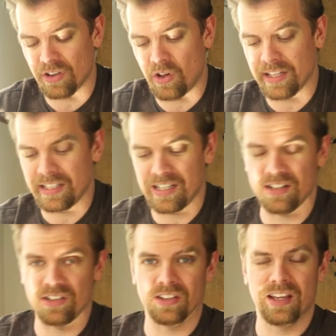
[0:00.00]
All I
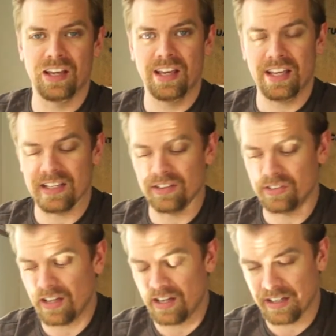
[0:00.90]
need is
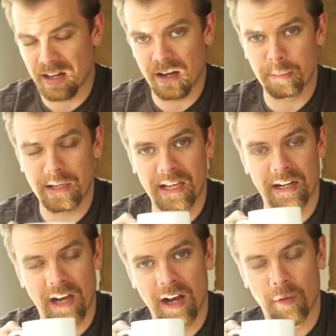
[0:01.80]
a cup
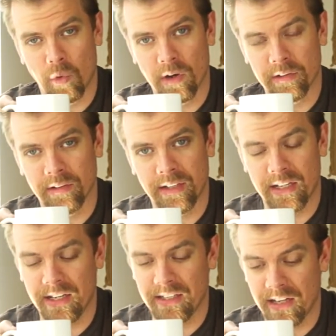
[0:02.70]
and hot water,
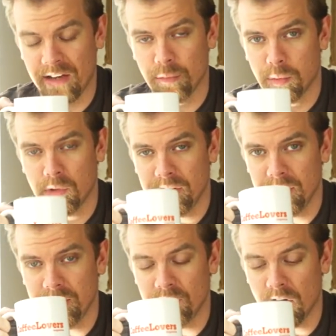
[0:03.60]
and I can have a
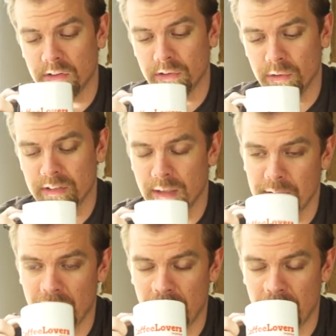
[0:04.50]
pretty darn good cup of